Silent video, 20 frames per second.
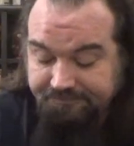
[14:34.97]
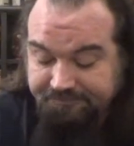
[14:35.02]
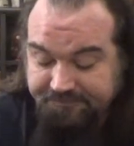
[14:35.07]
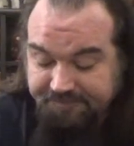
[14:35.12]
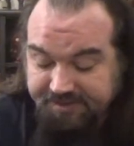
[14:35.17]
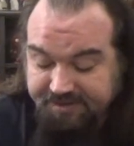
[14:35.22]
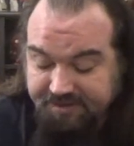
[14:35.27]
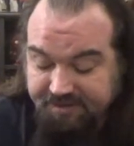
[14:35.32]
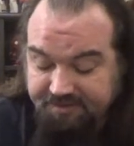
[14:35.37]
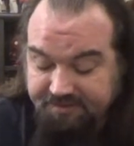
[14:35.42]

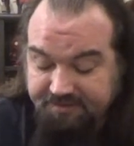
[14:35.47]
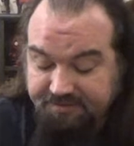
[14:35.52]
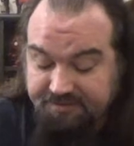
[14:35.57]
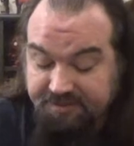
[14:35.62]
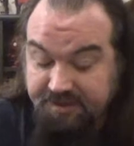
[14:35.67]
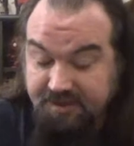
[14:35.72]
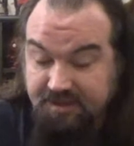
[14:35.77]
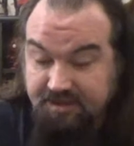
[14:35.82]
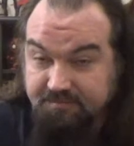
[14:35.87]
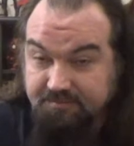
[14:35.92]
it does
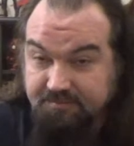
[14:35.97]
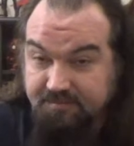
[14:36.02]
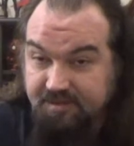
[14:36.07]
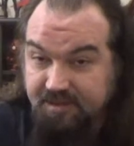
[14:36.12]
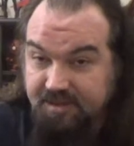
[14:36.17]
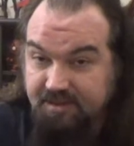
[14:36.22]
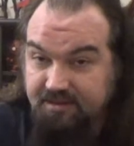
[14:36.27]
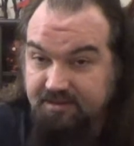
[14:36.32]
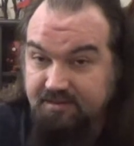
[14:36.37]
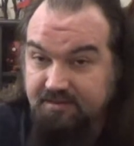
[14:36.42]
seem
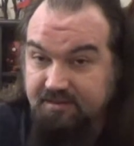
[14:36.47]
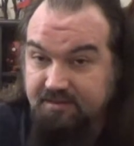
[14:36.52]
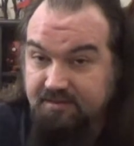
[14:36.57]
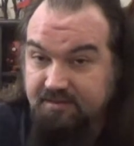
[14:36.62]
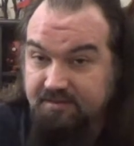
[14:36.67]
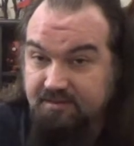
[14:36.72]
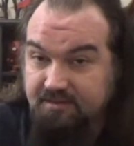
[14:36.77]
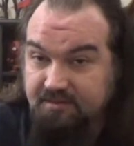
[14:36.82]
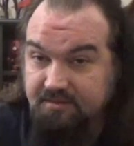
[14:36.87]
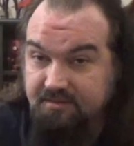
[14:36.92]
that
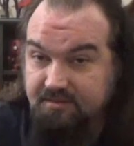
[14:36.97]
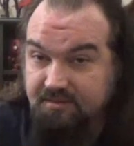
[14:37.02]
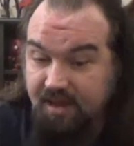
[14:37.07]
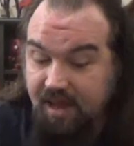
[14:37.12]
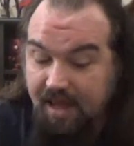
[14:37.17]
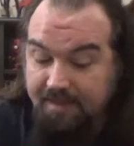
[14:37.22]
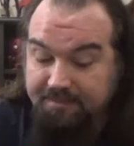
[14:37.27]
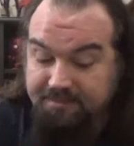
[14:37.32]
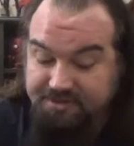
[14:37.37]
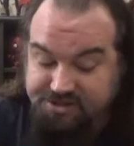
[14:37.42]

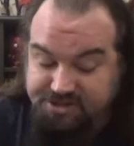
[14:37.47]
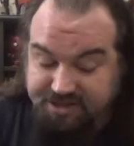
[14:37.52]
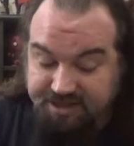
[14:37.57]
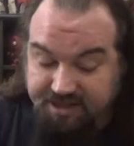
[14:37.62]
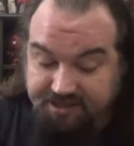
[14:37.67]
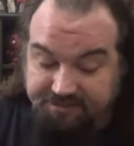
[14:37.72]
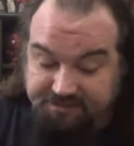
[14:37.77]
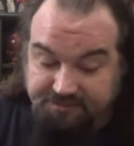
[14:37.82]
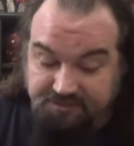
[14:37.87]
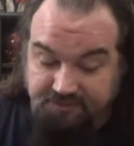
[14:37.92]
Apogee
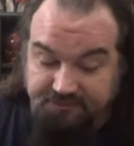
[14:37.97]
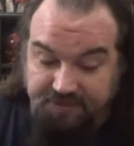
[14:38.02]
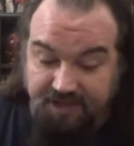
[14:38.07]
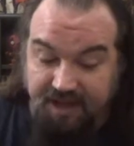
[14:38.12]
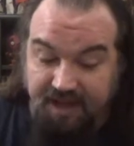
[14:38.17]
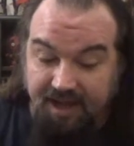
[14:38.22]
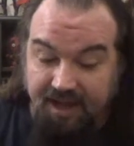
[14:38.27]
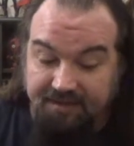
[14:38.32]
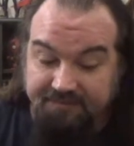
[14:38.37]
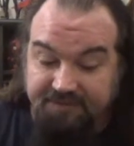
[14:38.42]
has
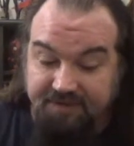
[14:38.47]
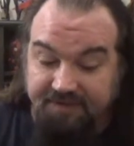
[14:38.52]
survived,